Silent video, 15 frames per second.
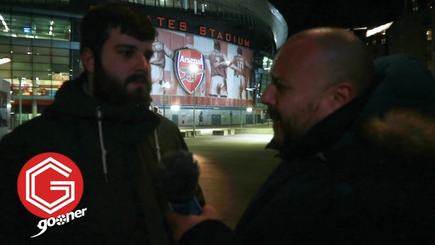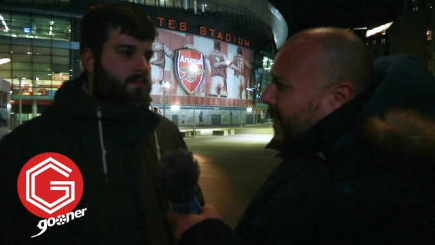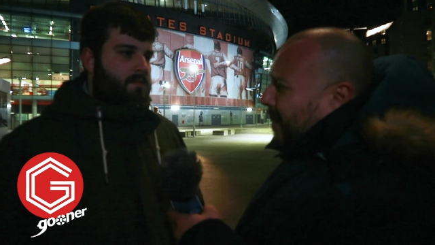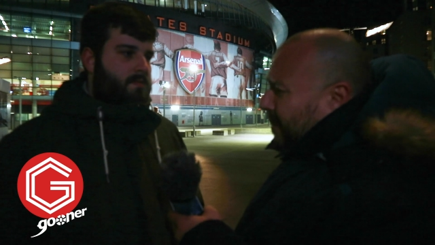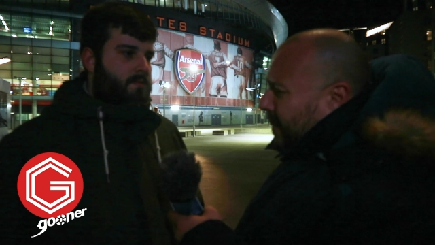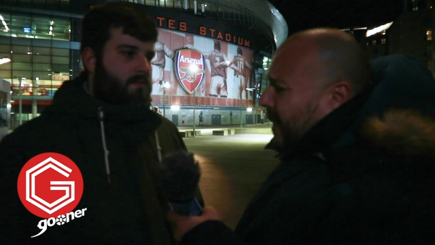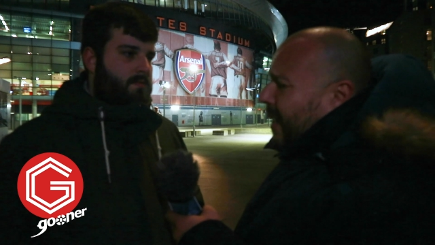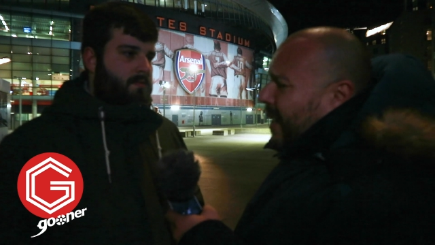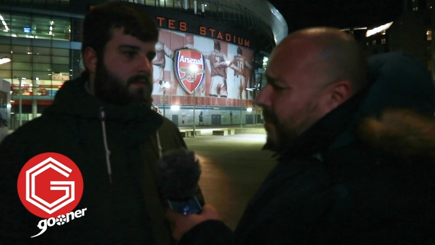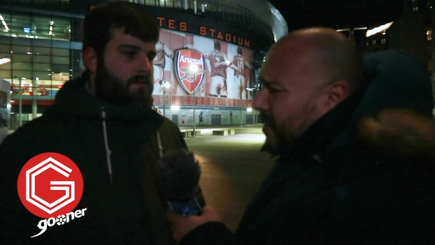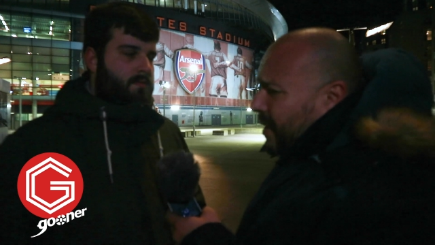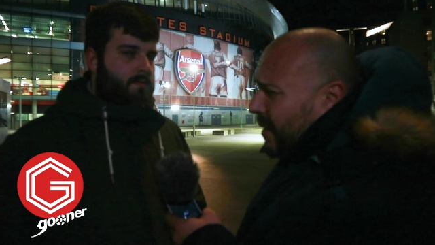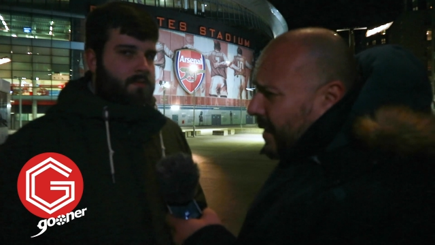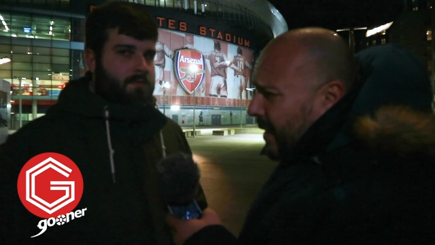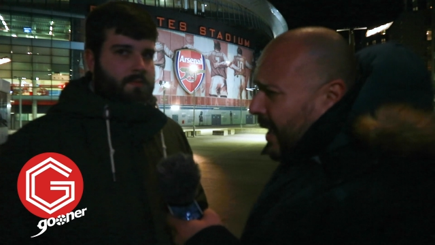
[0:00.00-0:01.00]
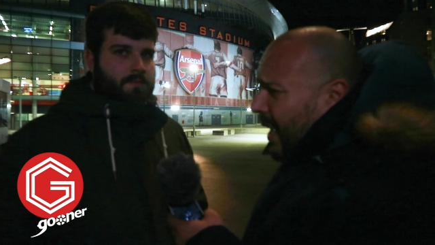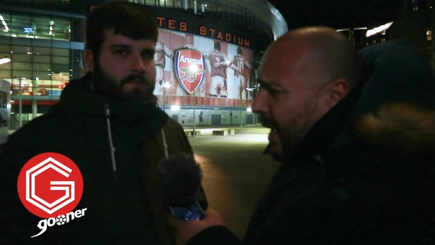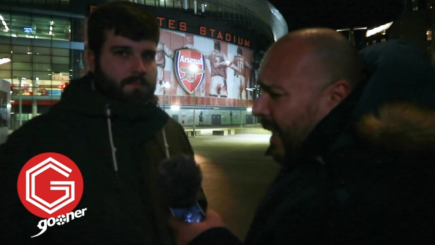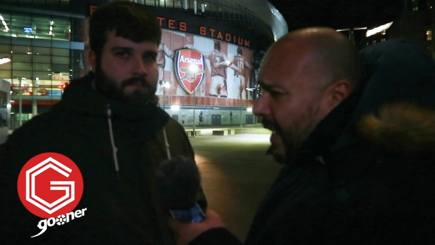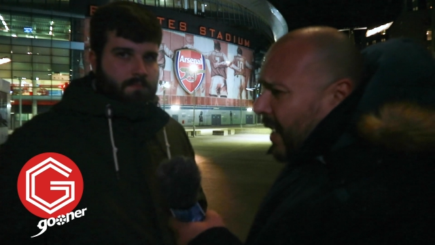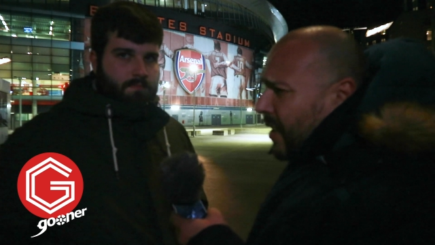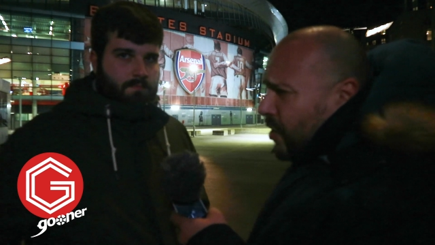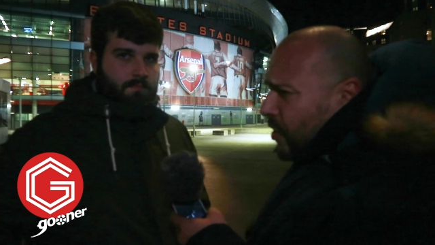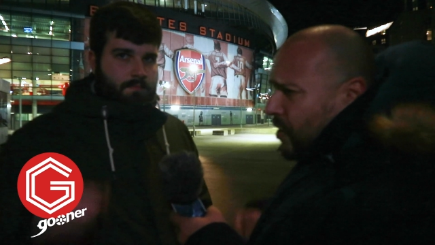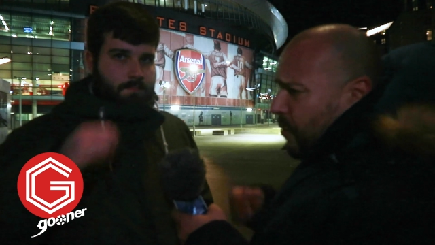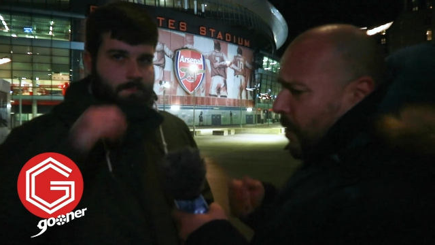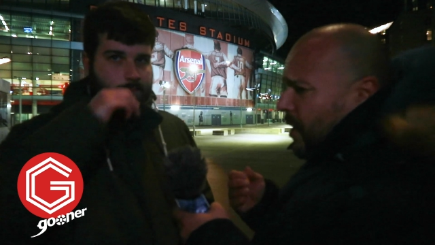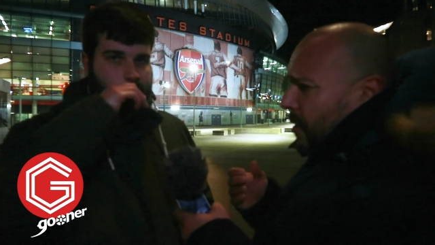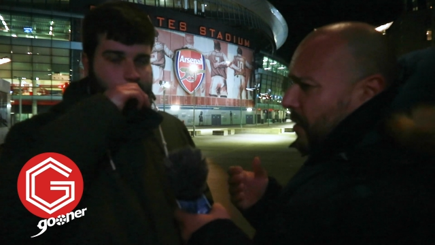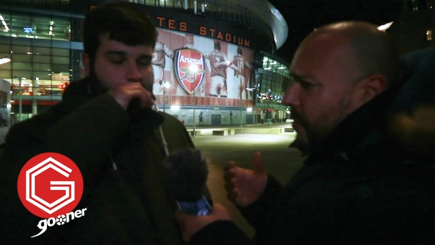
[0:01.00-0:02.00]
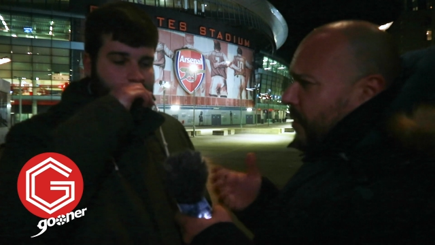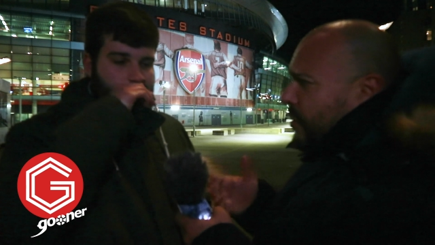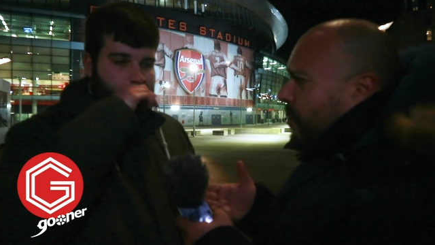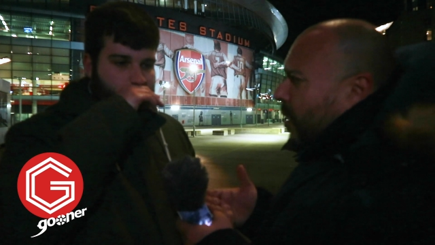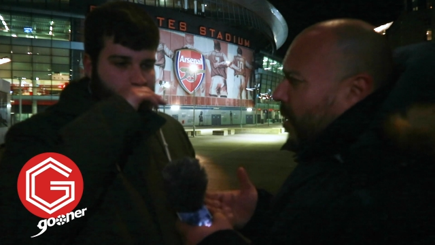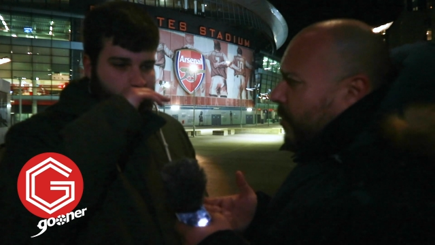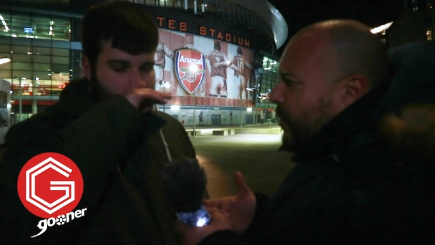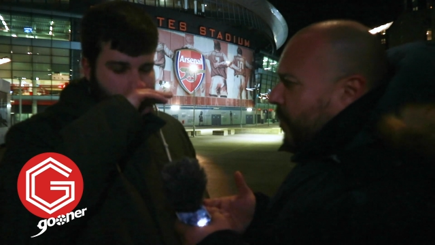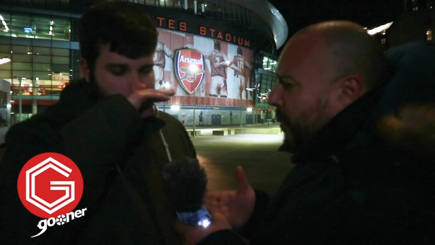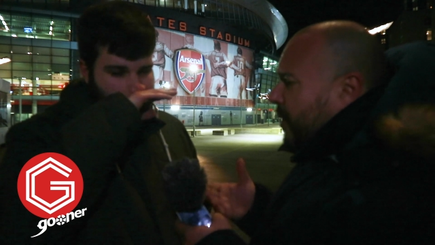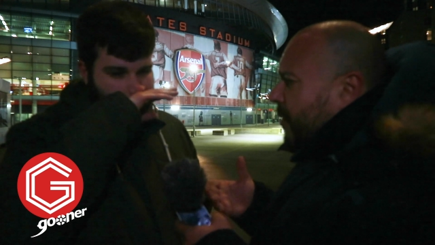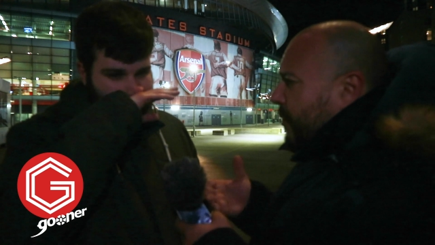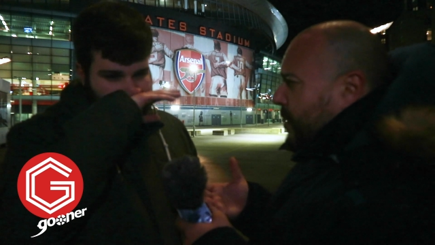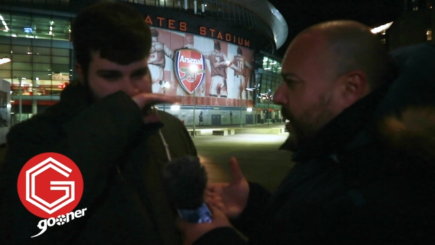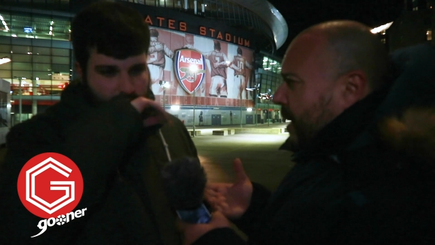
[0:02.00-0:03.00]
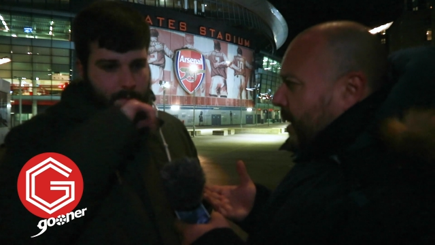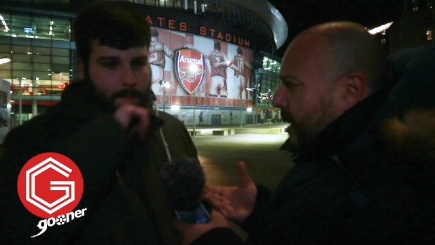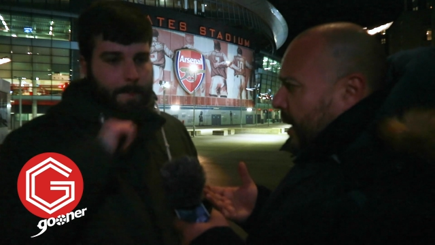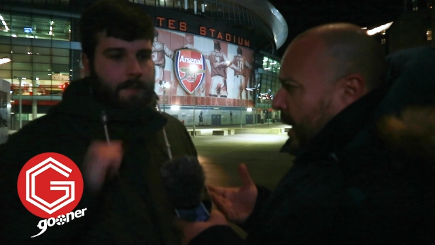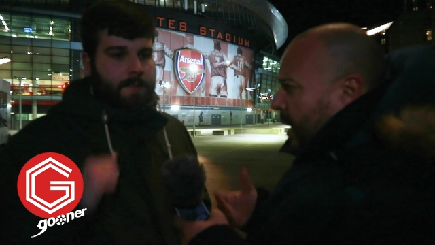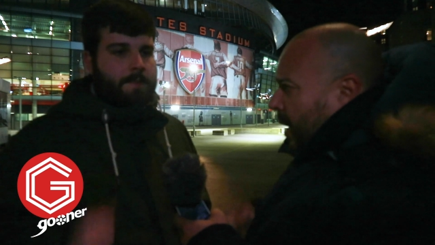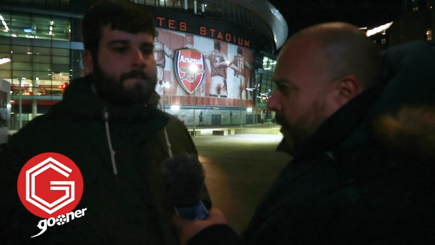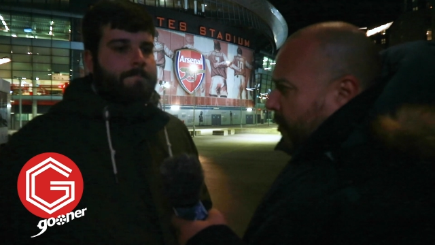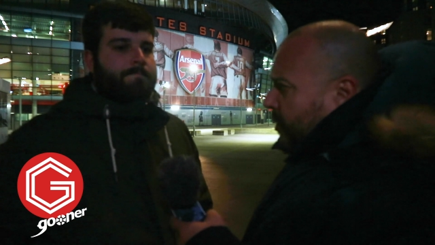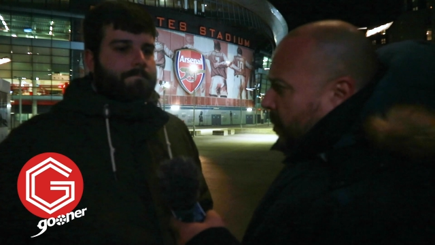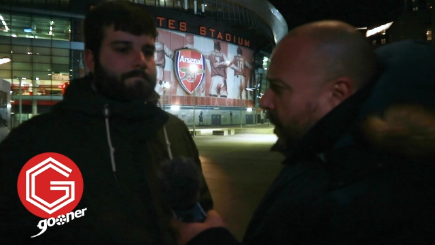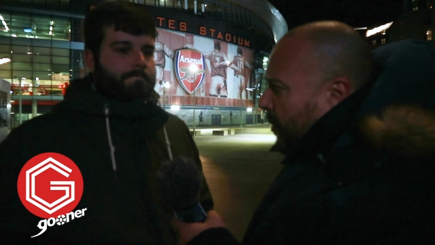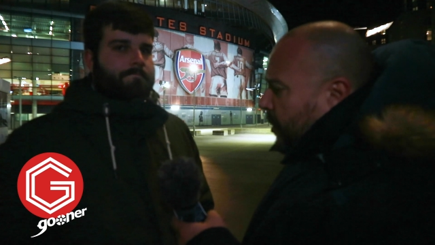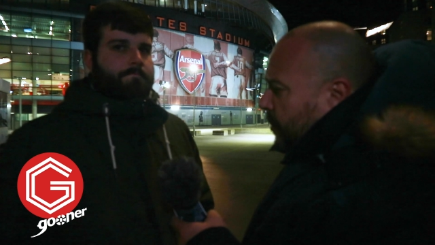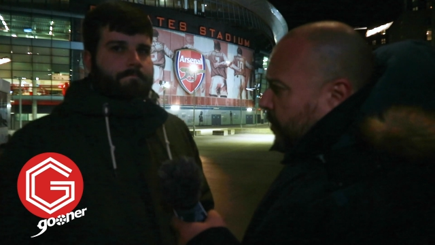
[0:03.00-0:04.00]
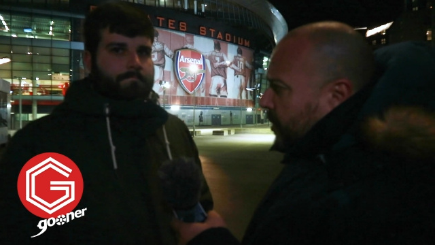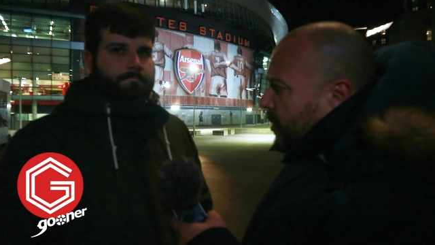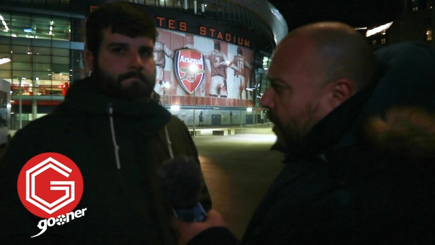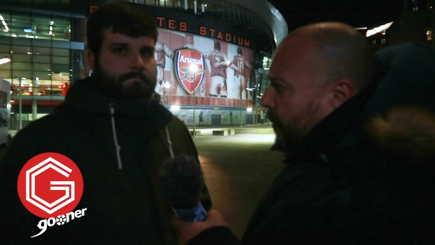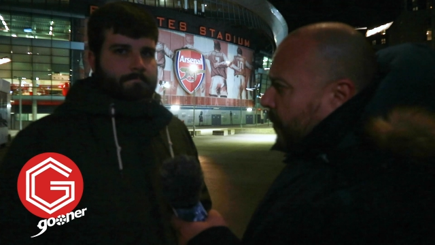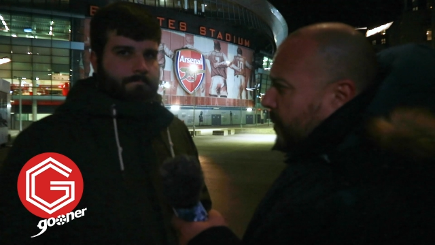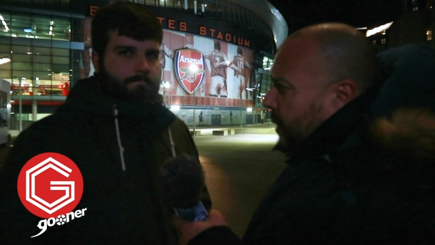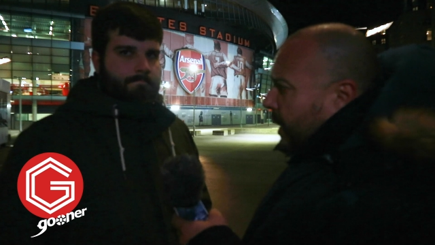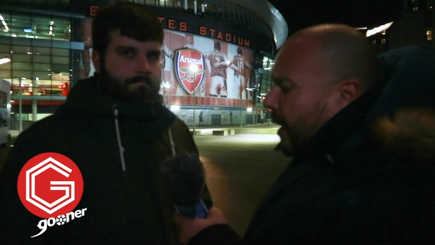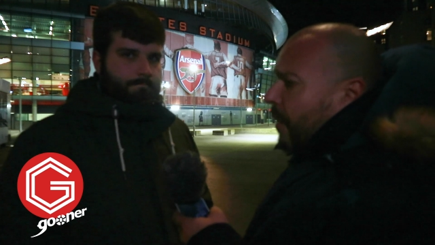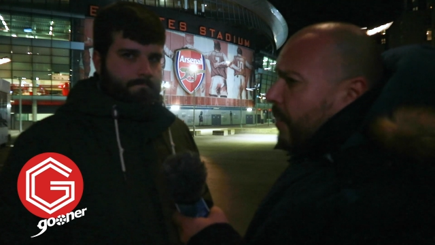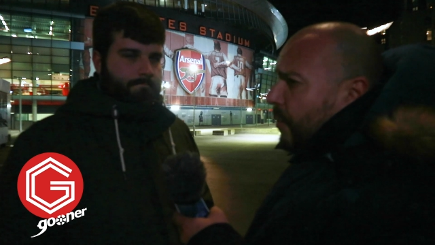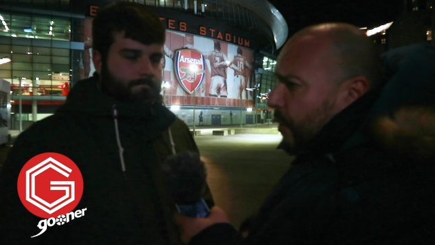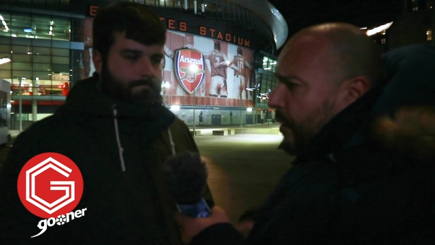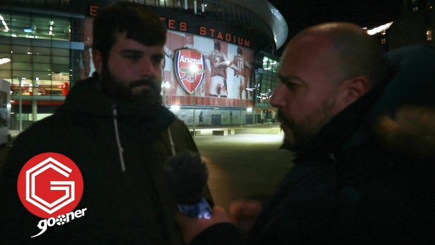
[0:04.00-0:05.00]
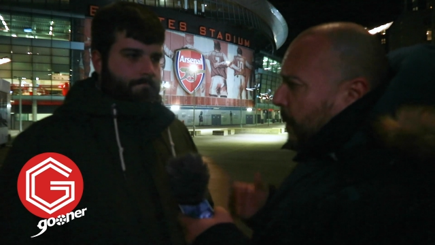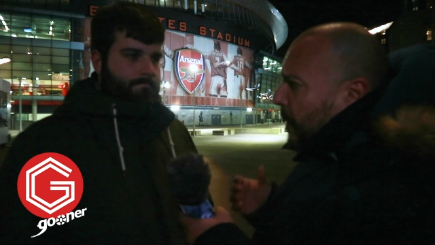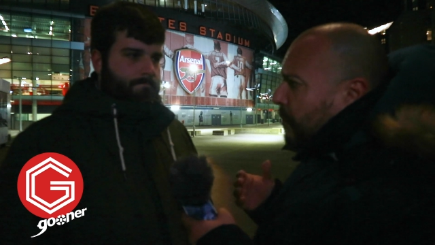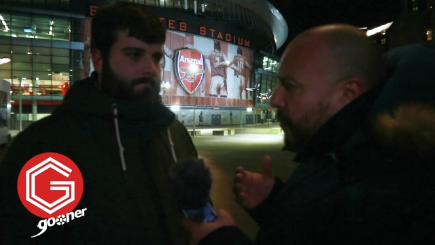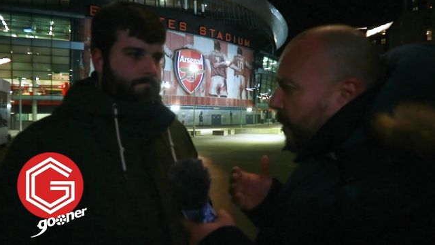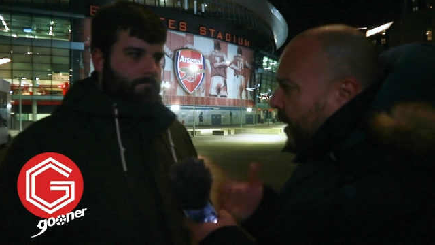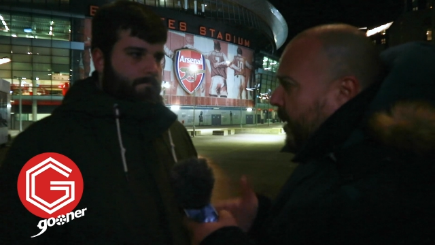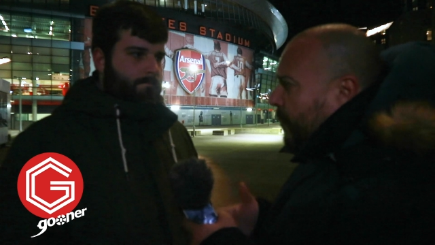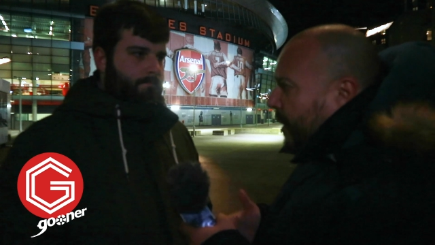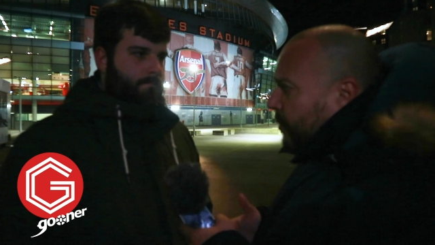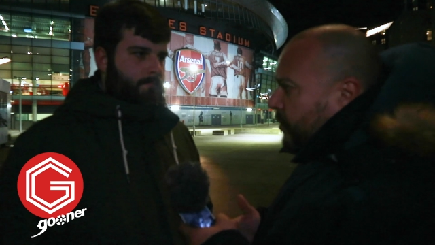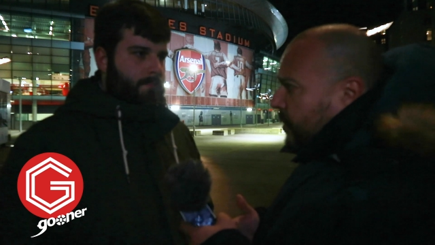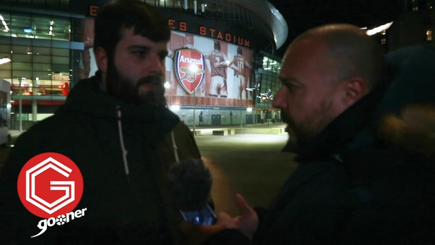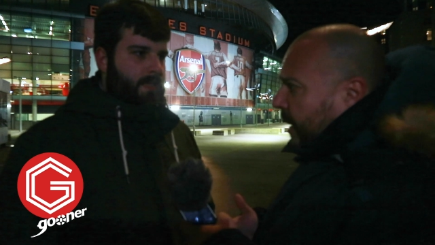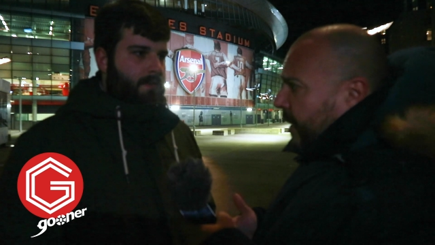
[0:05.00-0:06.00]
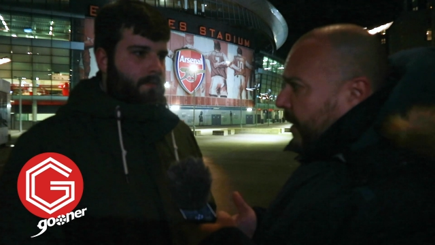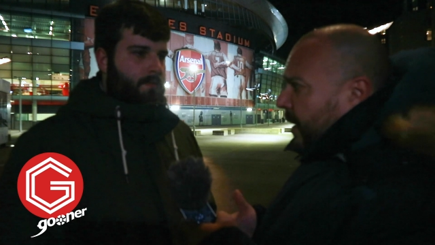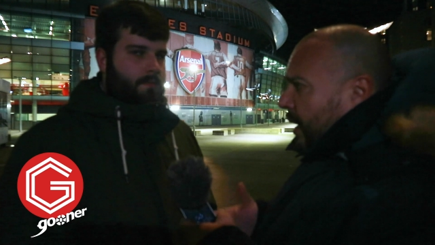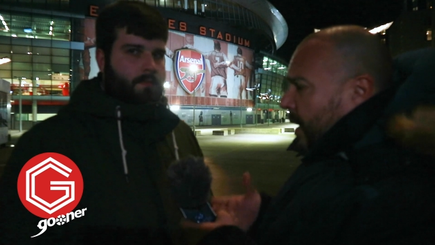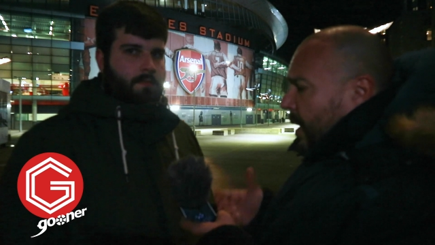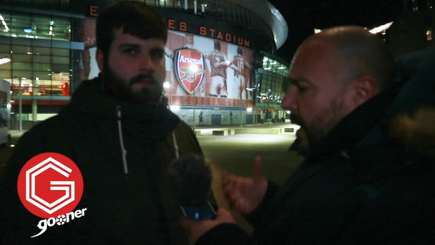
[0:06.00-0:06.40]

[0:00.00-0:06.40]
Speaker 1: Yeah, yeah, absolutely. And just a word on Chris Wilder as well. We obviously in Chris Wilder's press conference. I thought he spoke really well today.